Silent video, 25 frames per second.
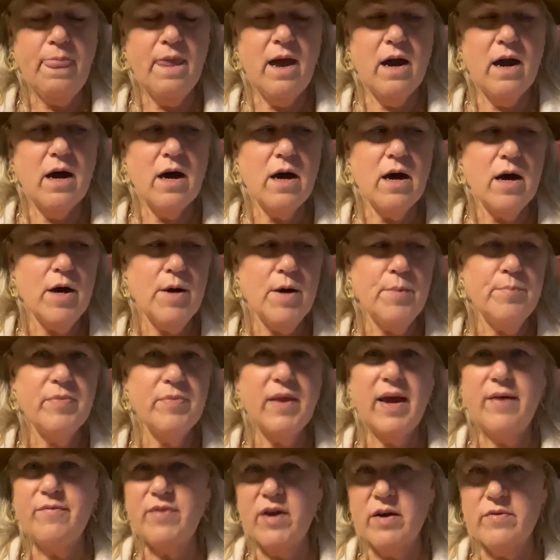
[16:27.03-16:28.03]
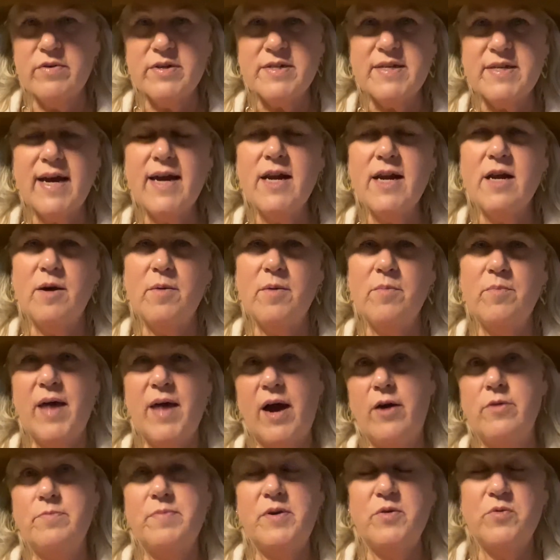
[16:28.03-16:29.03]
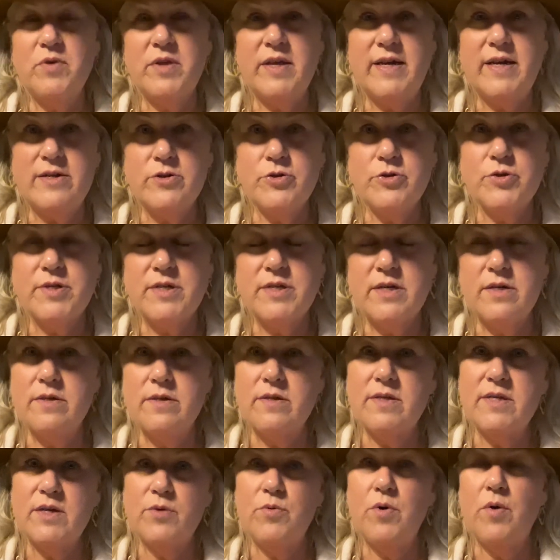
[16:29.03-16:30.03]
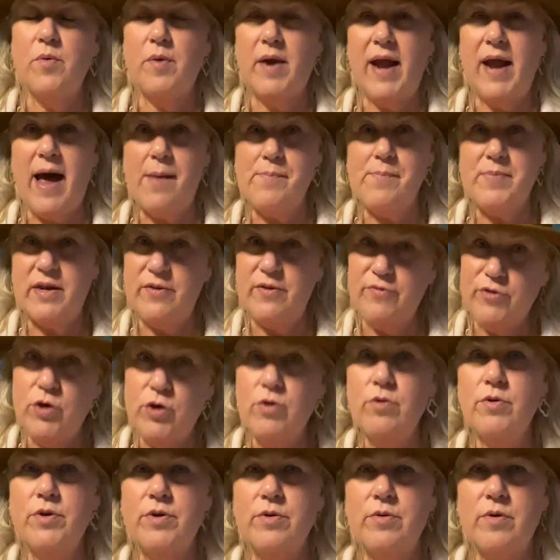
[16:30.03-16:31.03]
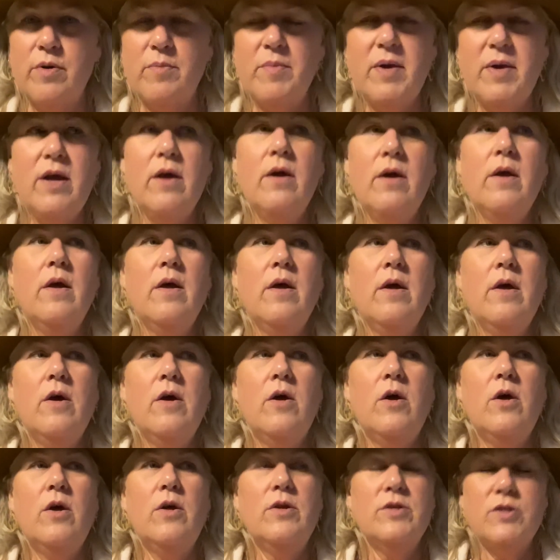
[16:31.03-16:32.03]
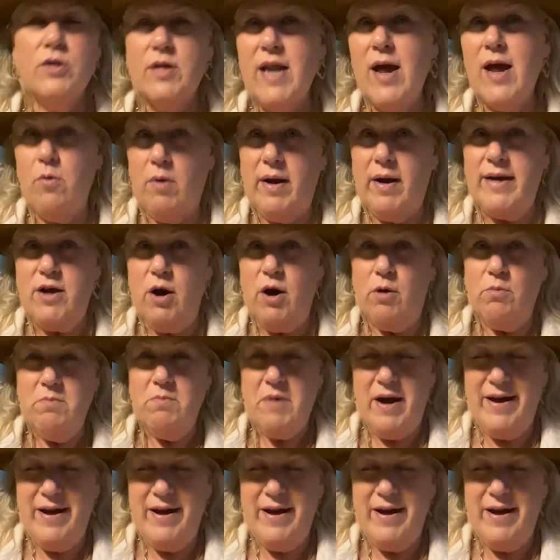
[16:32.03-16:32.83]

um, have you ever done them? That would be really interesting to see what would happen if you do them. So now I know.